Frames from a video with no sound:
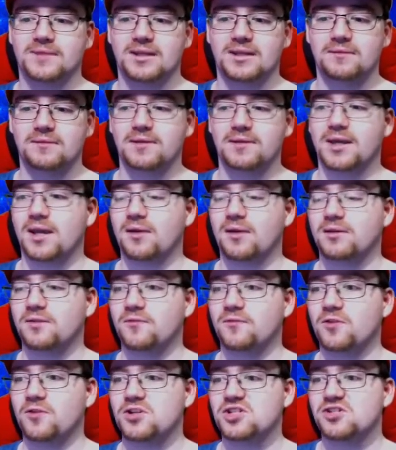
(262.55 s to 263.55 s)
Here we are in the
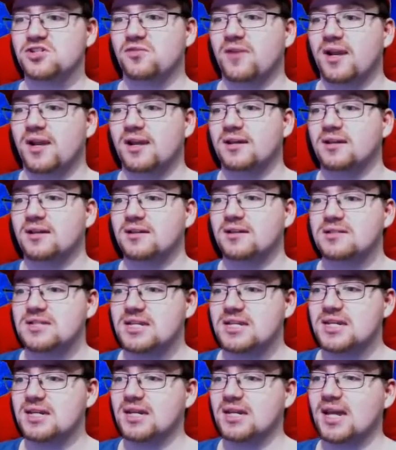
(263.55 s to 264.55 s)
first track.
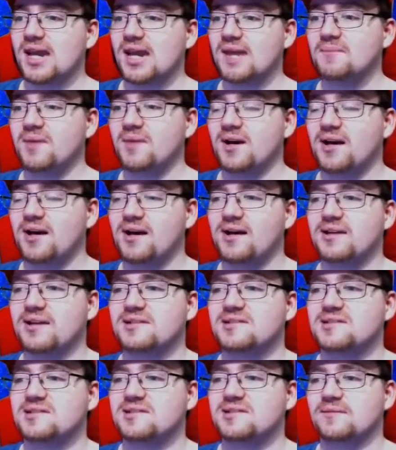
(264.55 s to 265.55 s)
DK
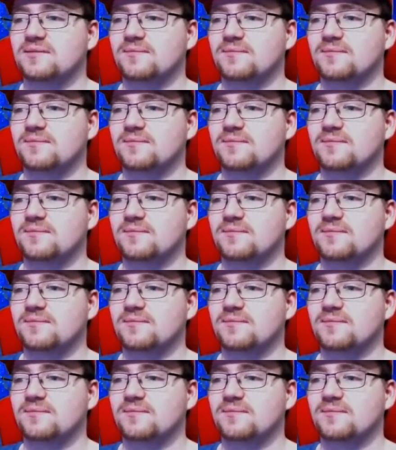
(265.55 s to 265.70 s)
Pass.